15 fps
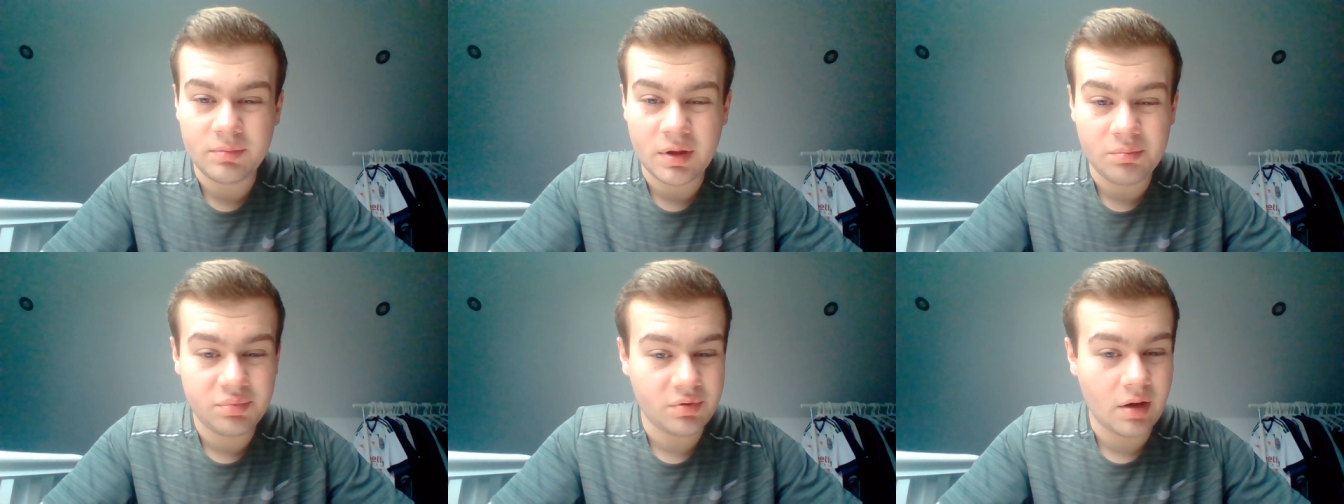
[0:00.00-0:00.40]

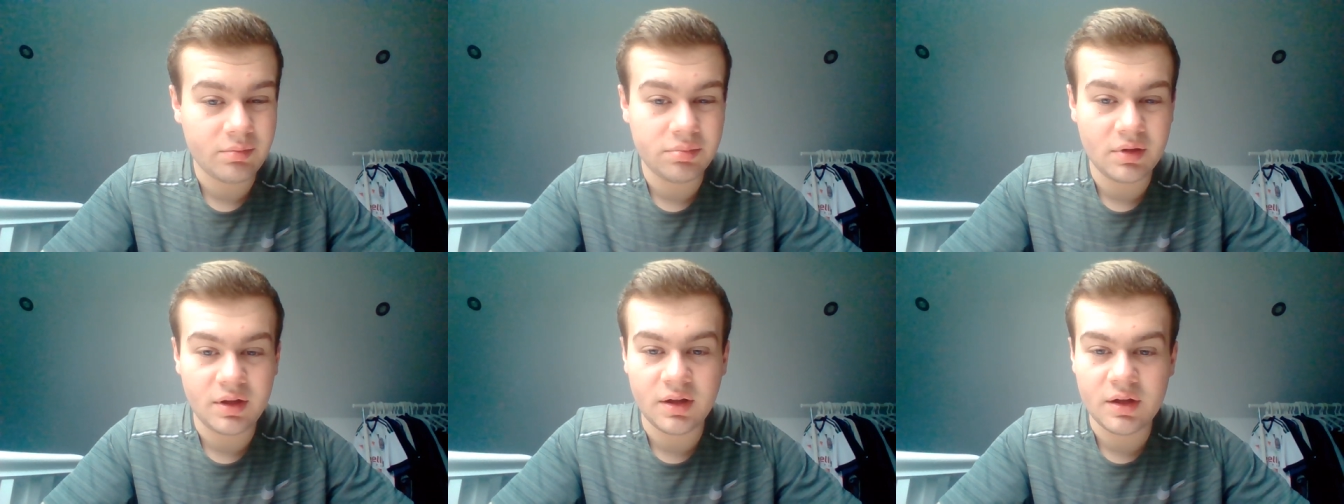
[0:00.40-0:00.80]
they'd
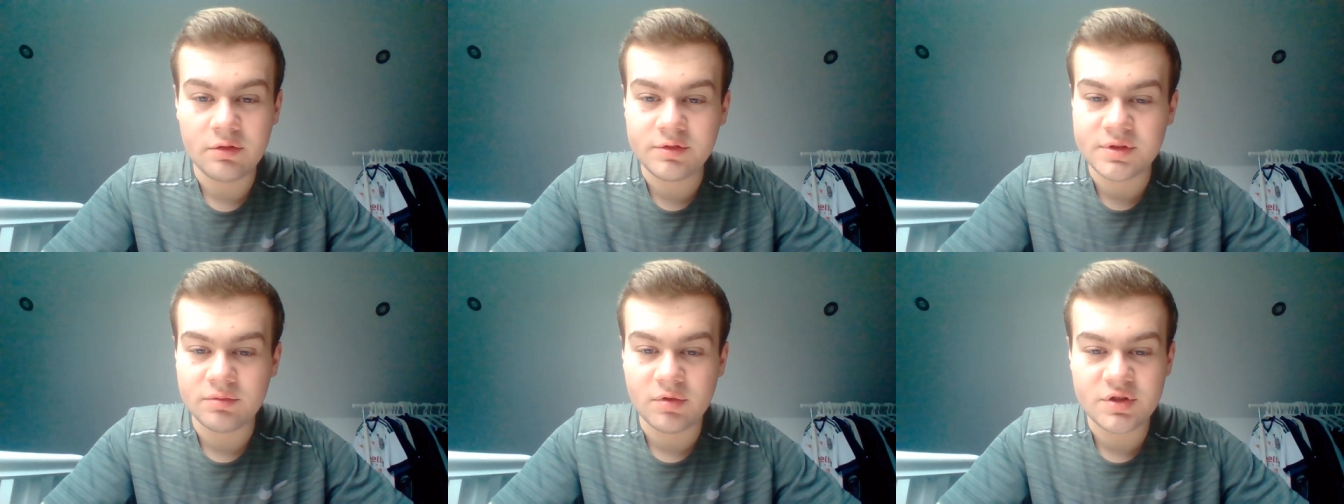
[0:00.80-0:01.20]
probably
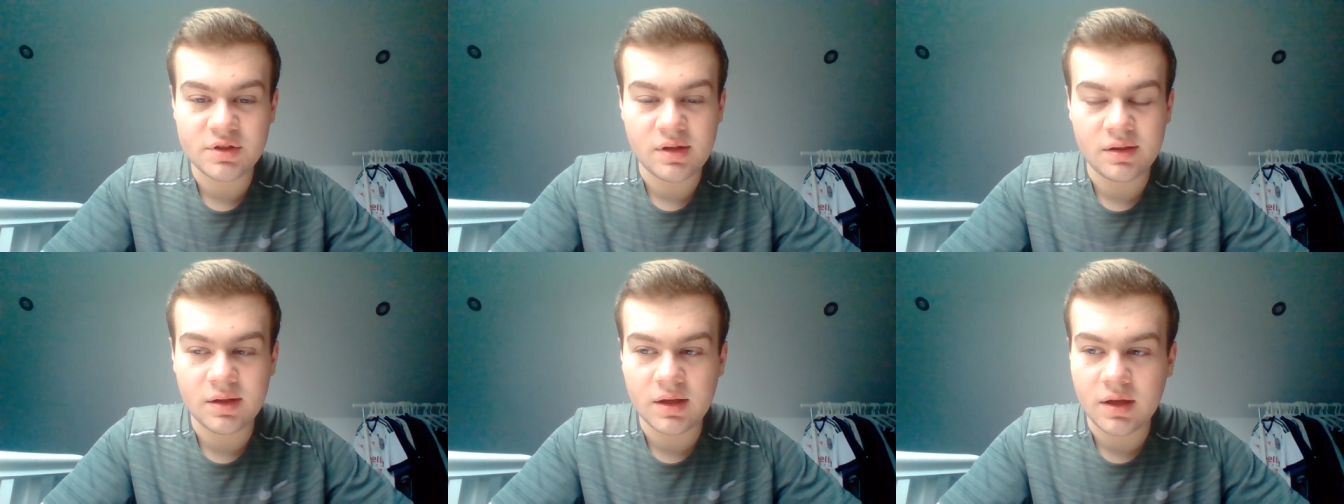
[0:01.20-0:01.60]
lose it, which
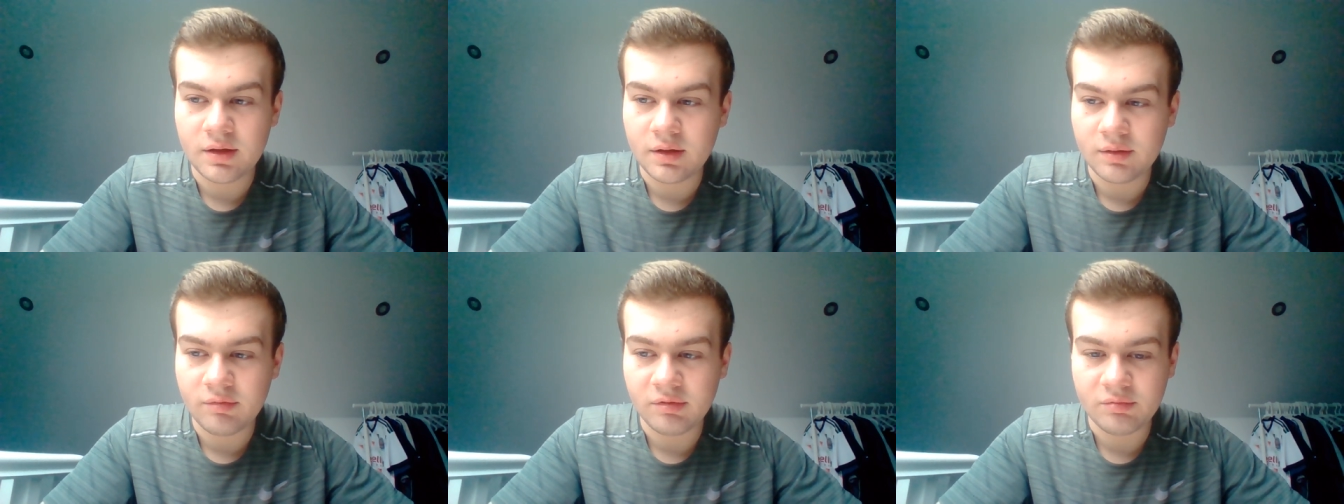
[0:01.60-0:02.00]
they
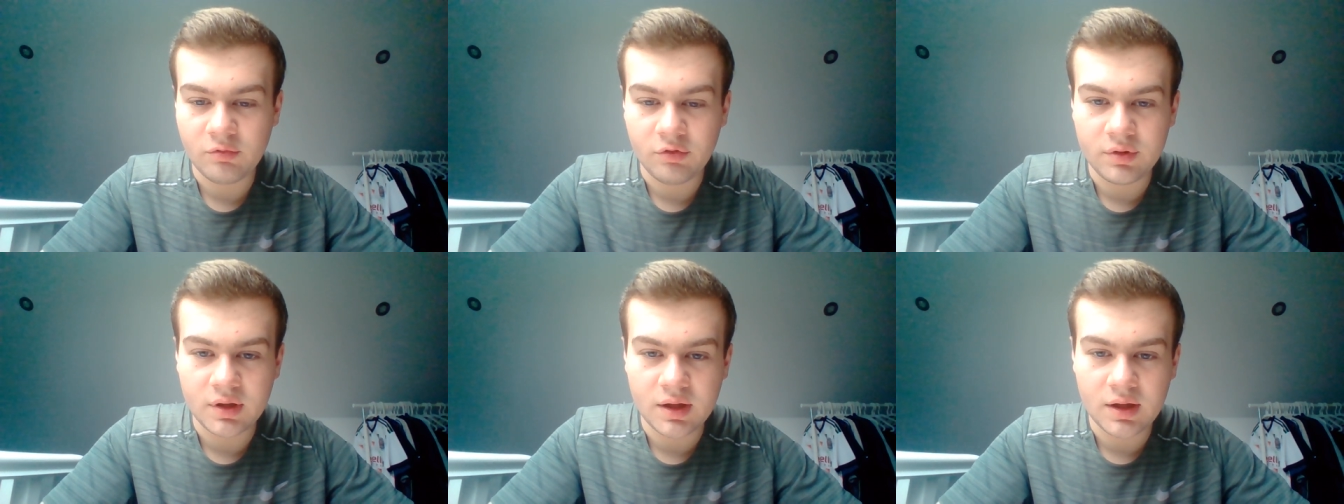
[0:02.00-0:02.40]
did. It was
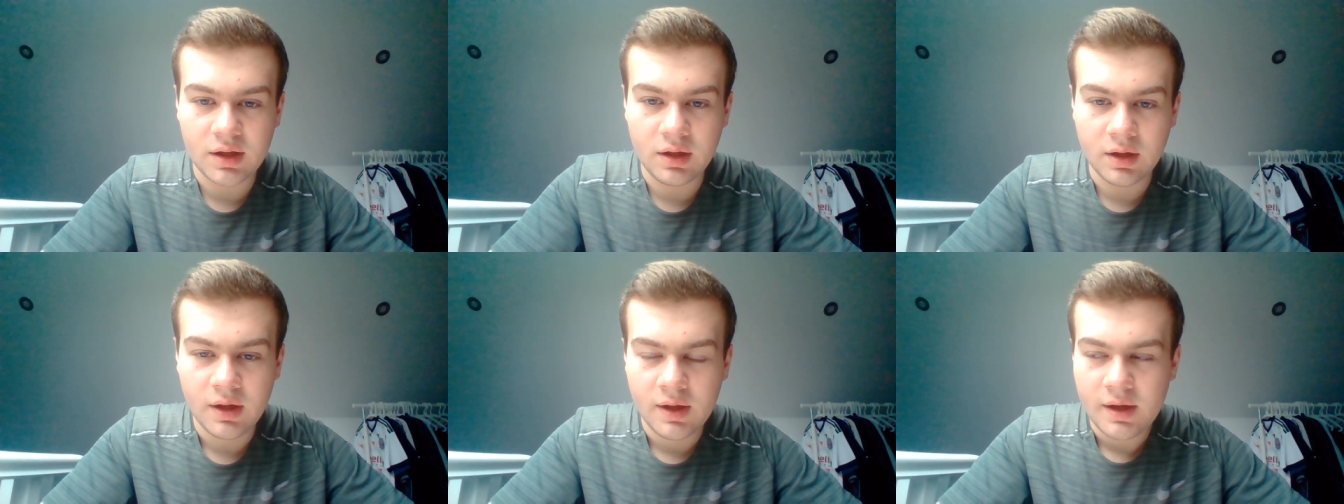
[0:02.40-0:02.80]

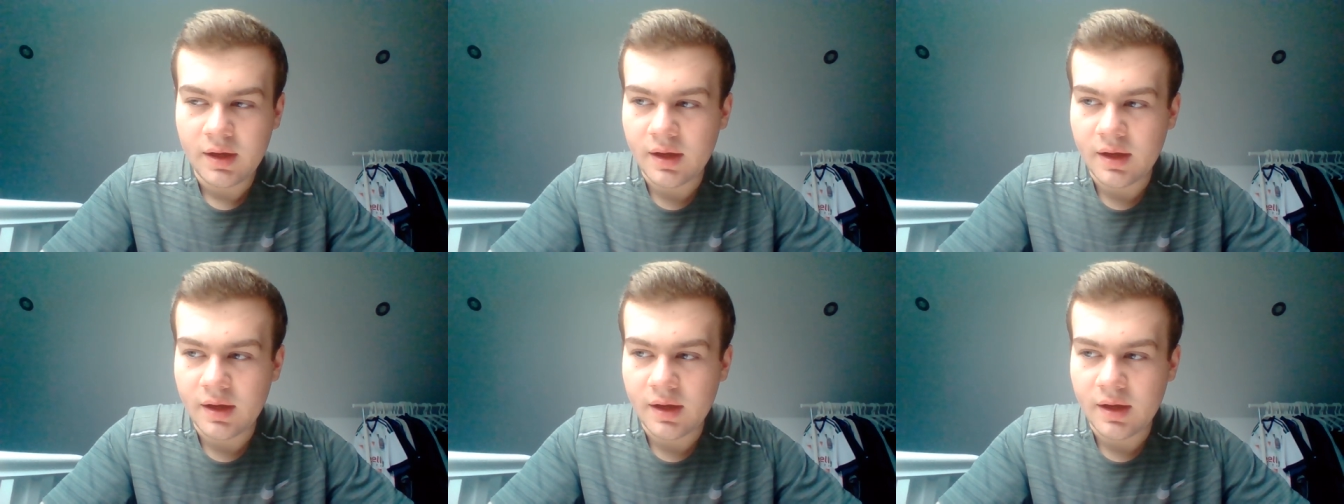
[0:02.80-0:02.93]
1-0.